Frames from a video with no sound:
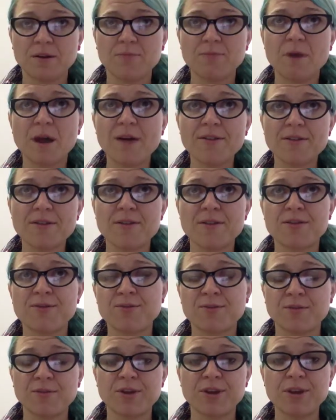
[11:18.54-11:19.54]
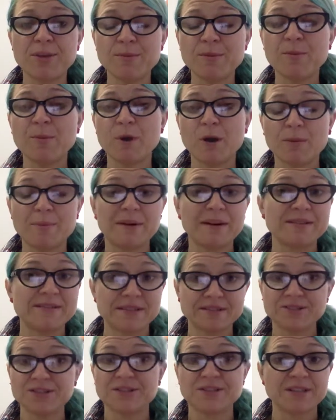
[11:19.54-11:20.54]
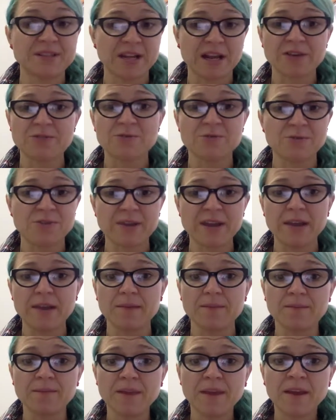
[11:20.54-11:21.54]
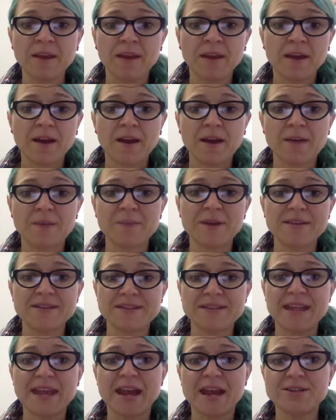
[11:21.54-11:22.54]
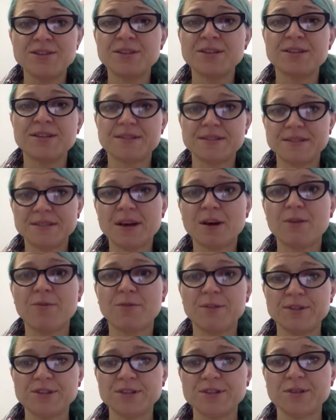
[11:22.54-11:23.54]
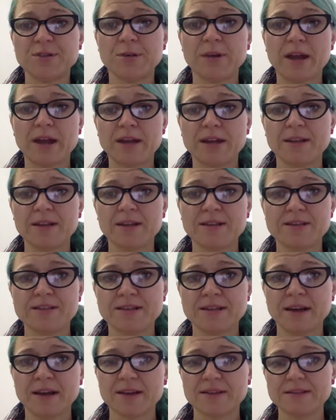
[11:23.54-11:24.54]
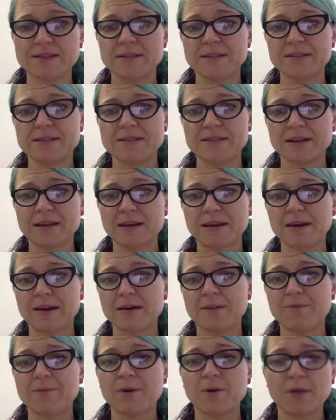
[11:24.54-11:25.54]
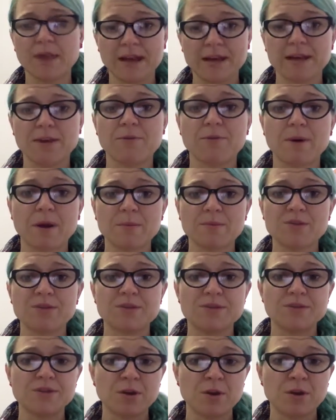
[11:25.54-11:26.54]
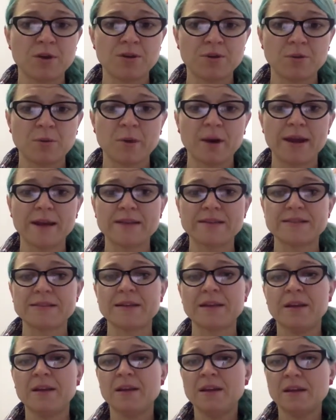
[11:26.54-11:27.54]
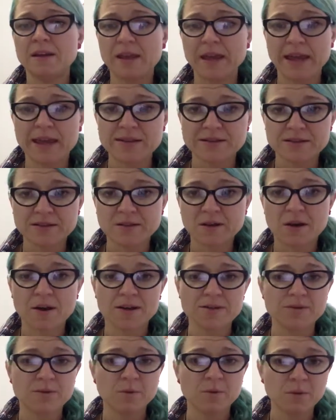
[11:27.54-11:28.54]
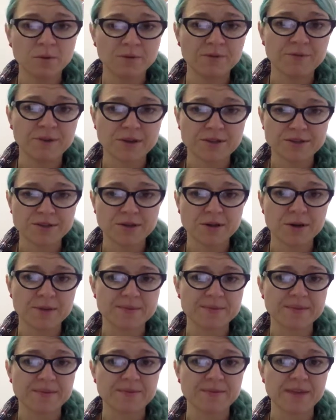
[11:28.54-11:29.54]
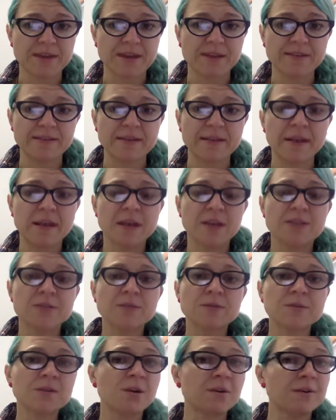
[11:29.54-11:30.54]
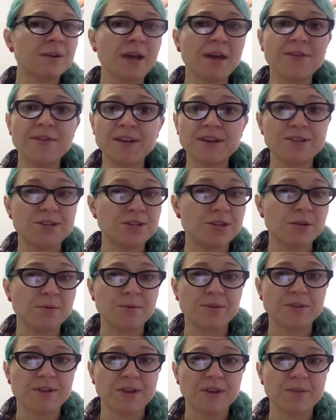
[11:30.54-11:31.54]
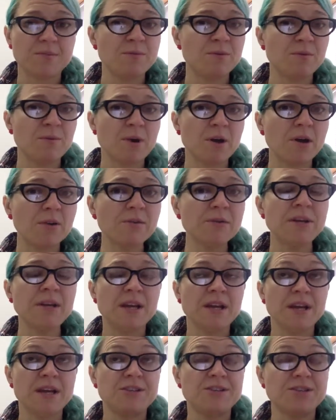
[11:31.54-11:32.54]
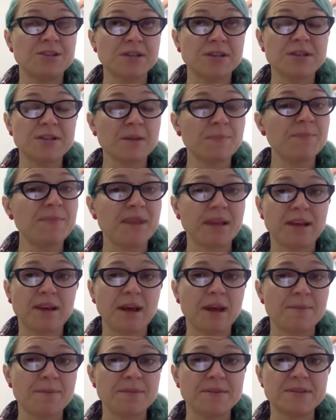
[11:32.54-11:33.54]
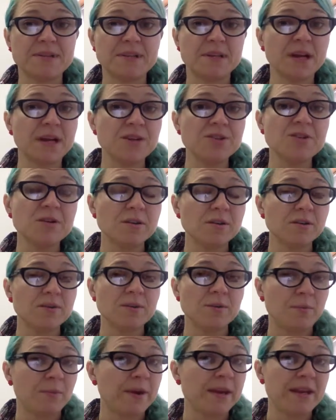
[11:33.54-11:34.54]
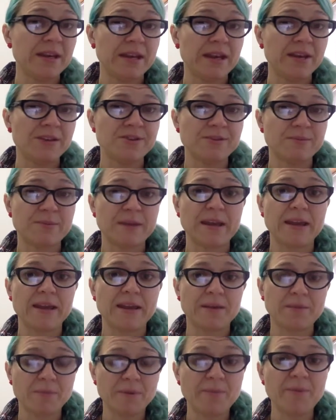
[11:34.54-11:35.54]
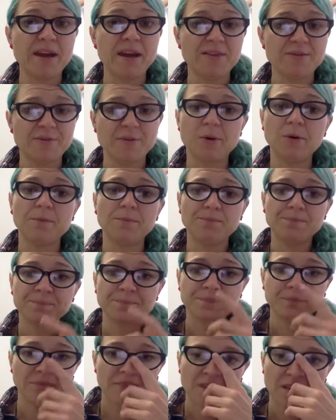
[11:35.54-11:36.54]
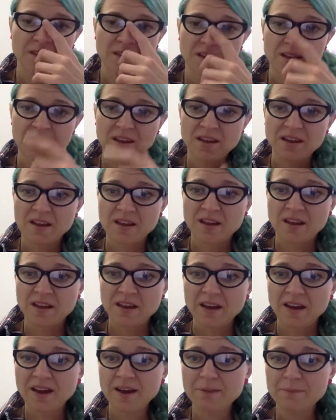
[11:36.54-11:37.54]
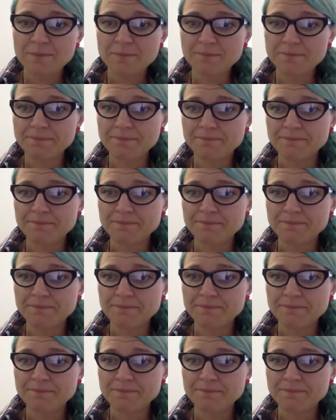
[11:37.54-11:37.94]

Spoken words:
rather than through the human world, but as just a natural thing. It's the agent itself which is creating the disasters, volcanic eruptions, earthquakes, landslides, all of those types of things. So it's got nothing to do with the human world. It's just something that happens in nature and that we need to be prepared for. Oh,